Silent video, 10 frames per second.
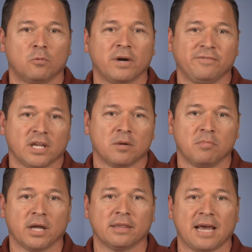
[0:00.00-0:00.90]
roughly a
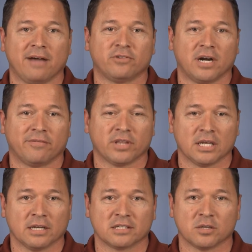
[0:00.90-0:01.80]
month after
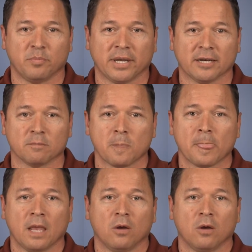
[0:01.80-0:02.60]
everything is submitted.